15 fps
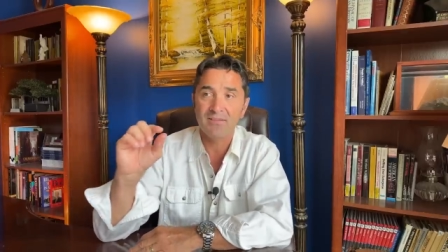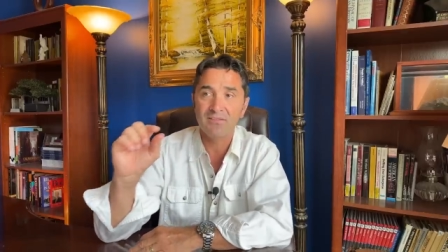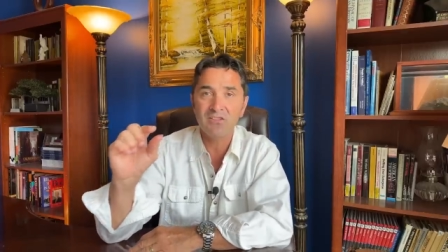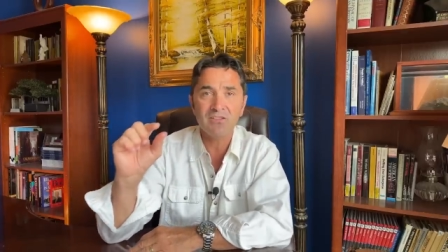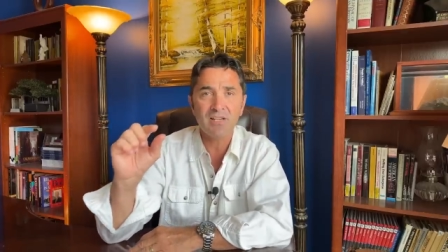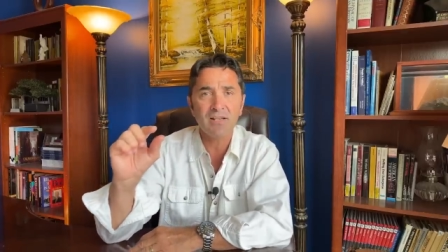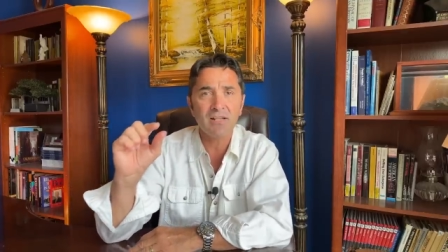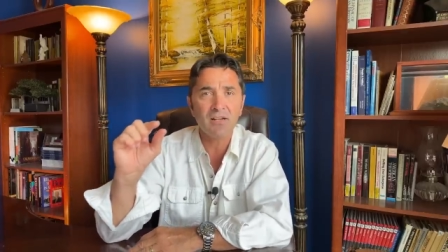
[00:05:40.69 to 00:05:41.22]

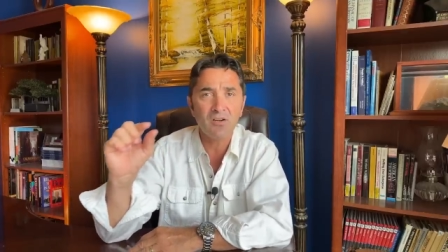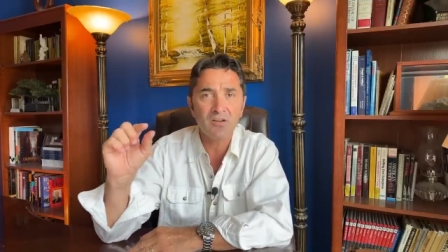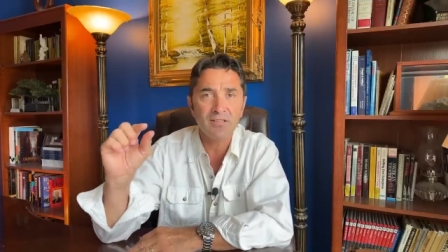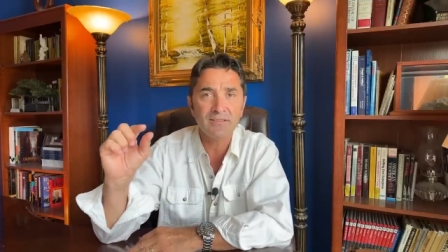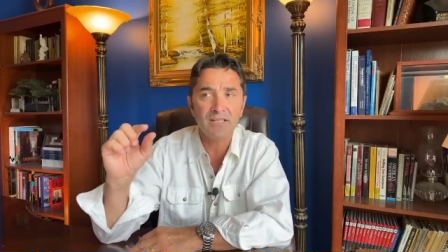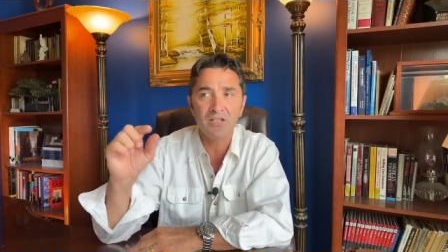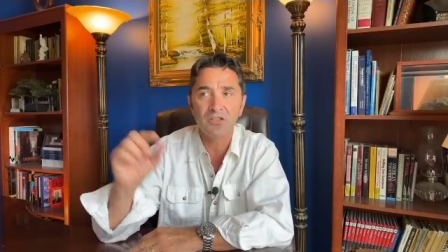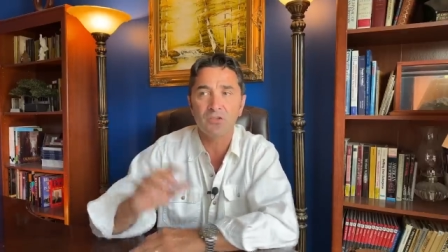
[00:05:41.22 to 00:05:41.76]
These are not
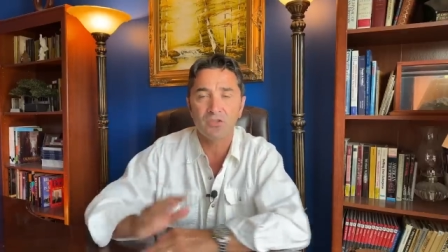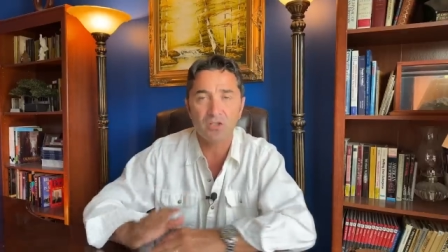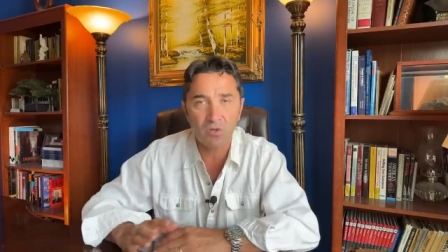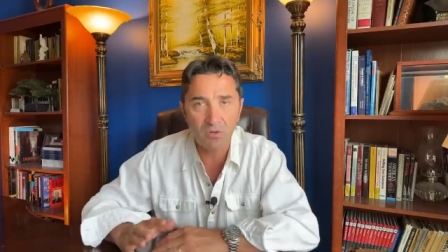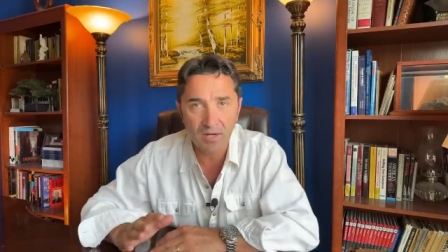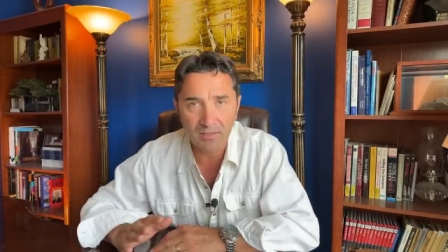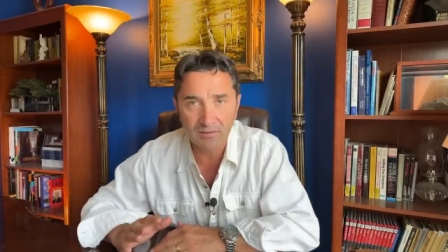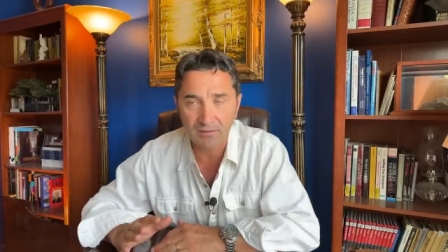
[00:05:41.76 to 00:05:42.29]
going to tell you, you
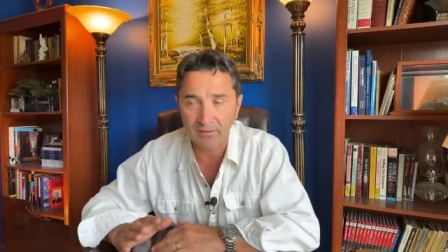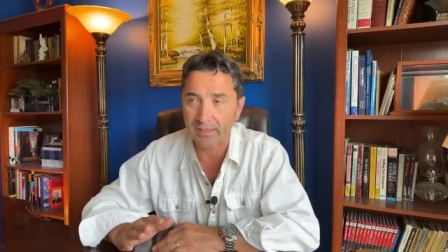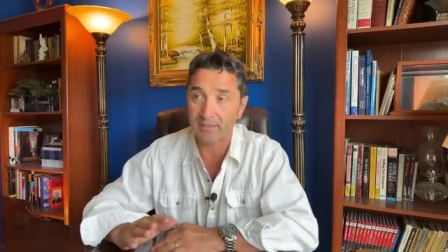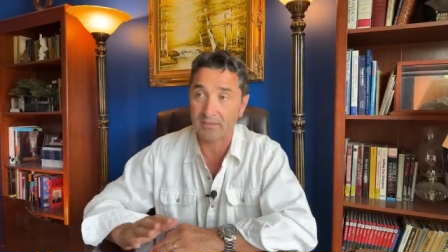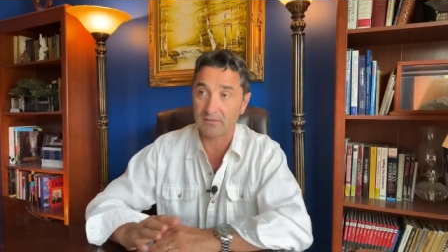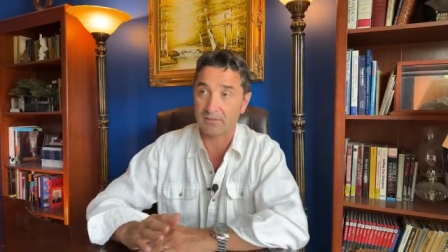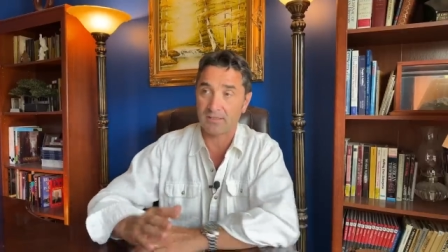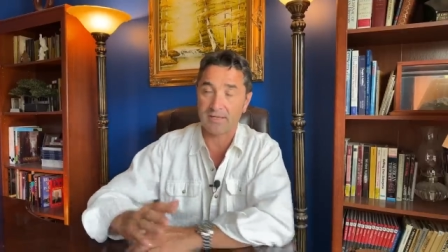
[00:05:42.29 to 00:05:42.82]
know what,
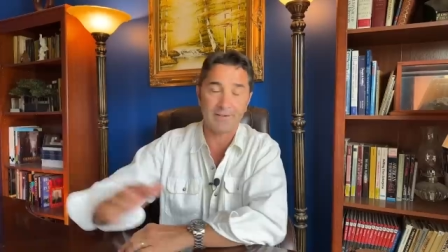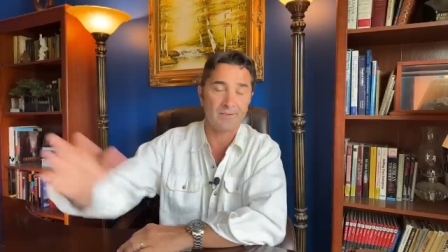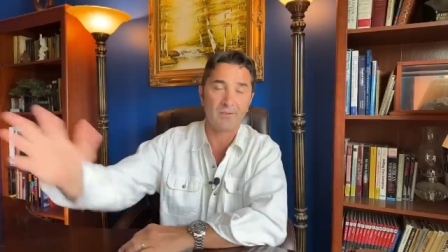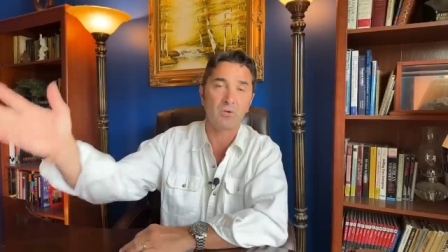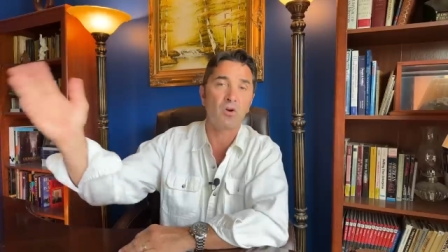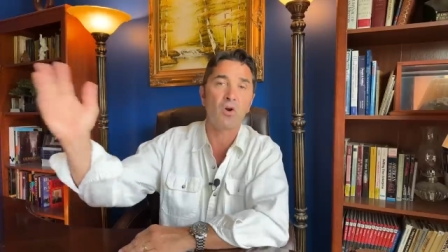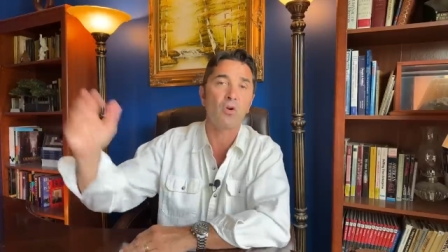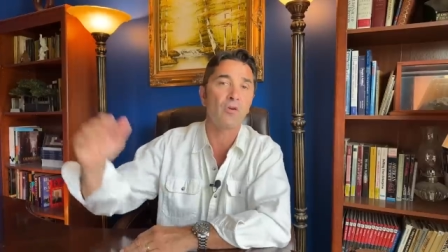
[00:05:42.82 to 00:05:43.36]
like, I don't
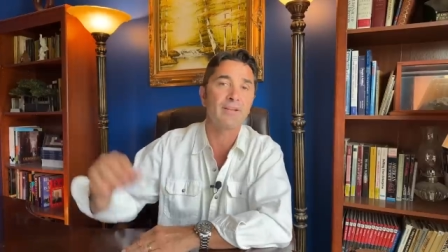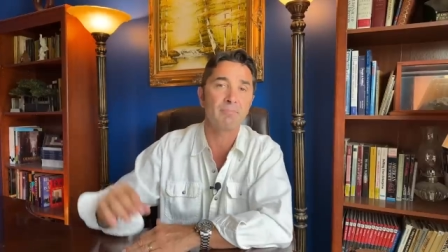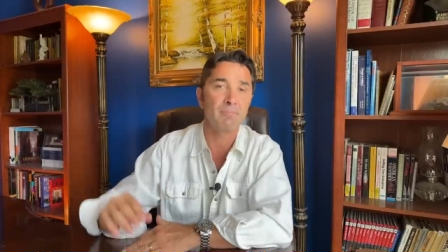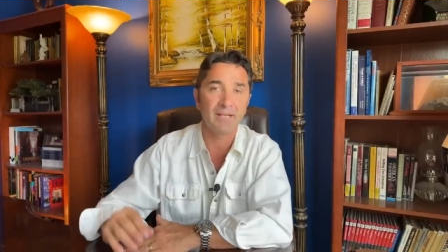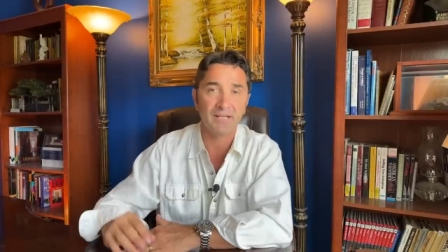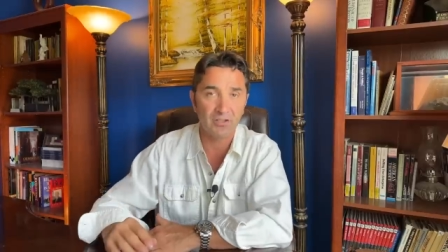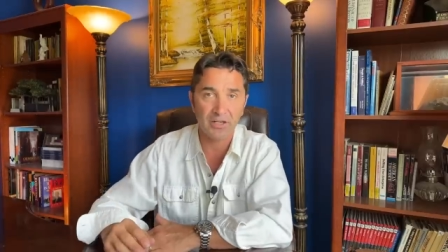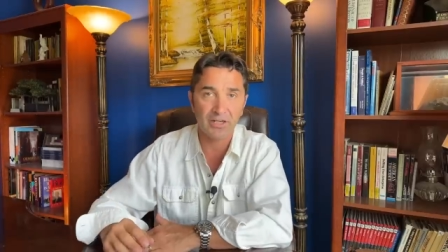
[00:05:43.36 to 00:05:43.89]
know,
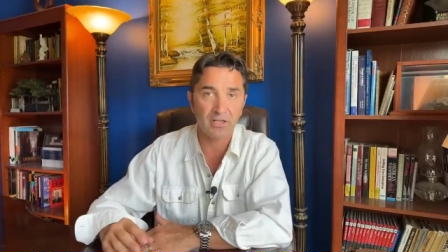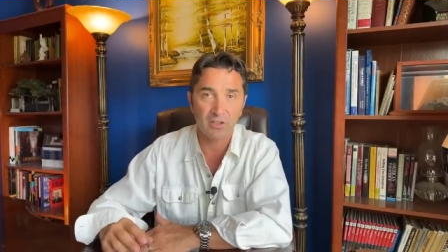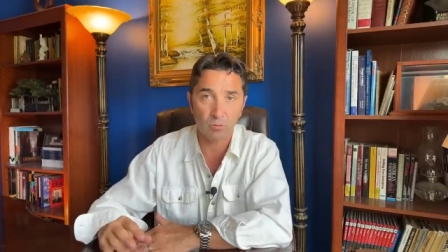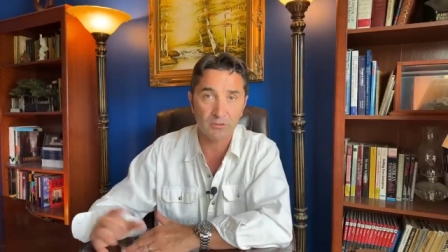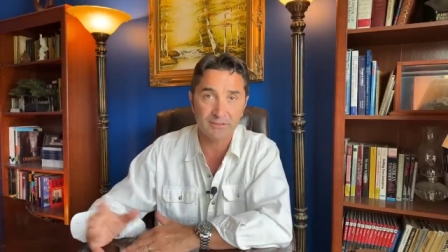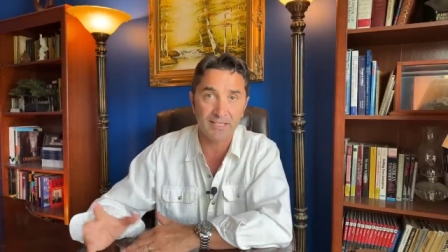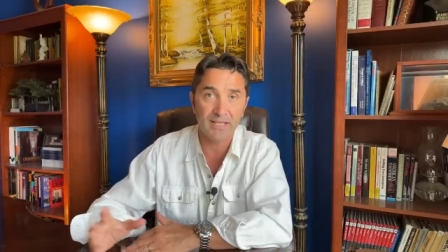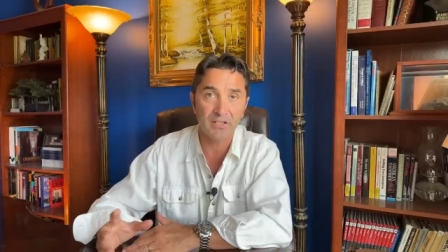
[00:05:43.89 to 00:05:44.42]
Colin
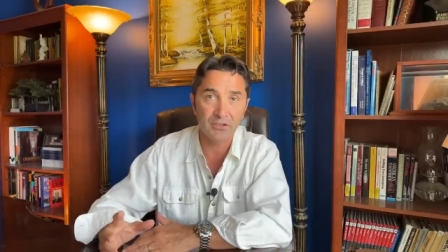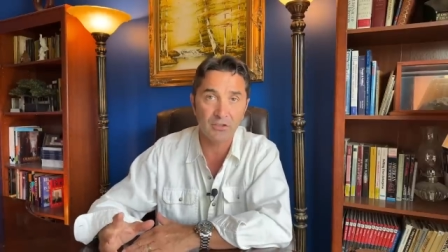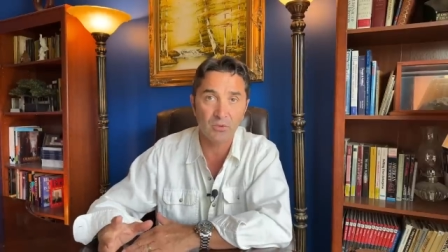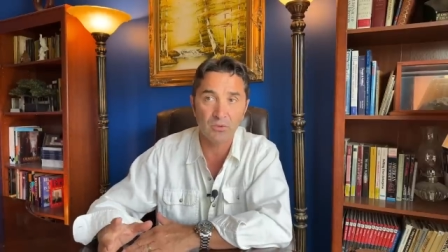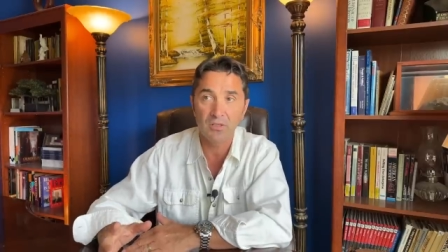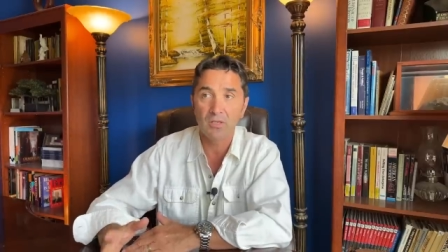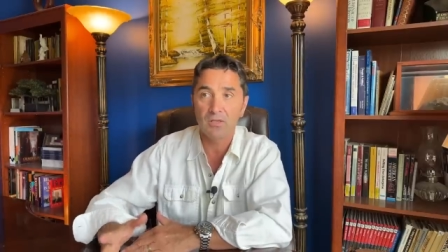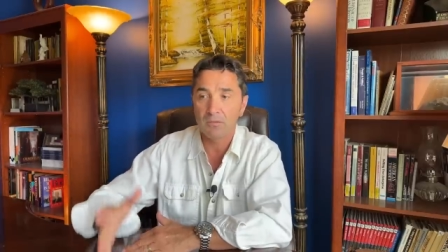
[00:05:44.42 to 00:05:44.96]
McGregor would tell
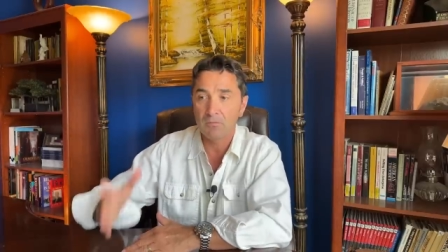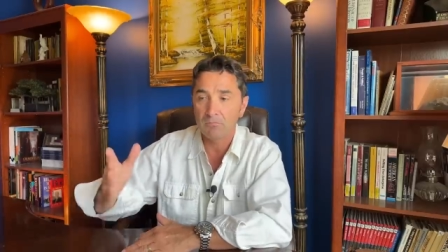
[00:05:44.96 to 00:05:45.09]
you,